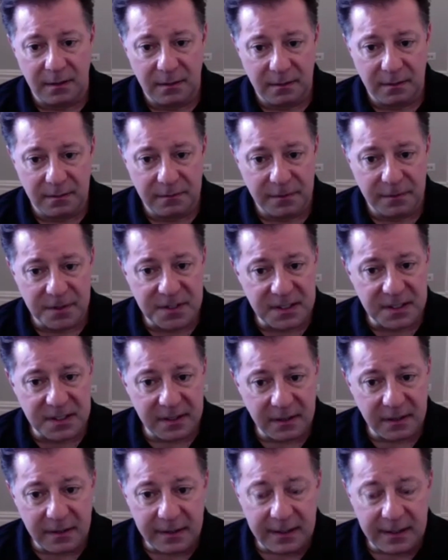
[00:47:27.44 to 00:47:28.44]

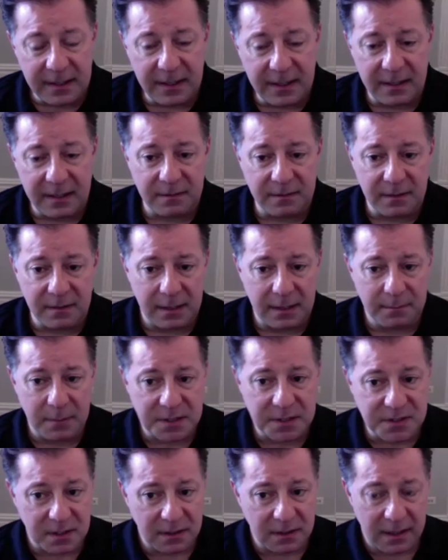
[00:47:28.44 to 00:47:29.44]
versatility and
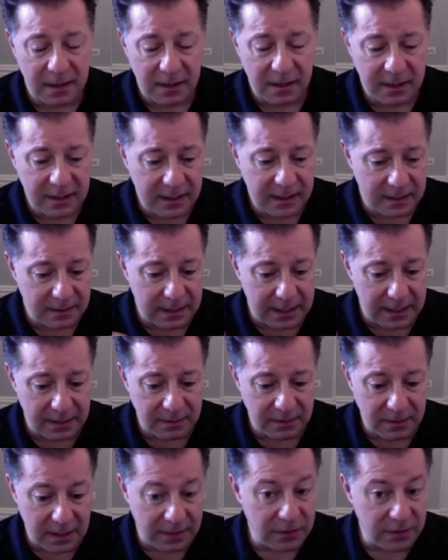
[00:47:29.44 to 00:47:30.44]
muscularity
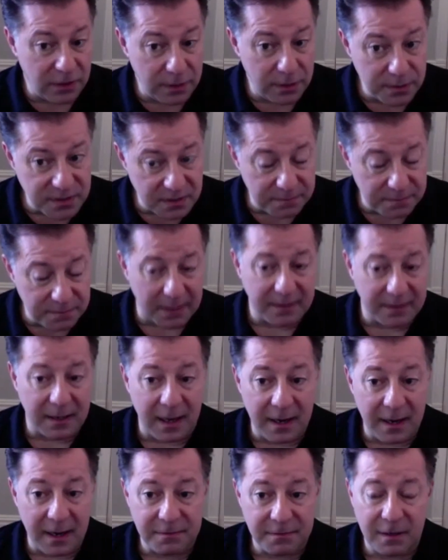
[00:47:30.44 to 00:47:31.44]
and the use of my
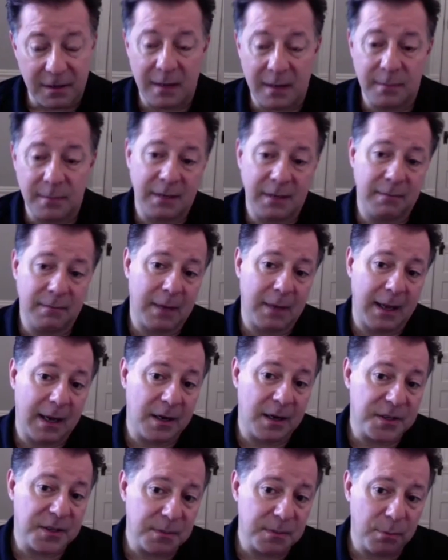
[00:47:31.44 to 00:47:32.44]
diaphragm and my
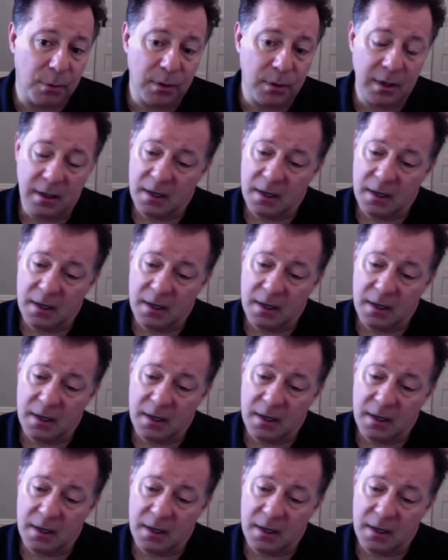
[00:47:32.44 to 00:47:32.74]
air support.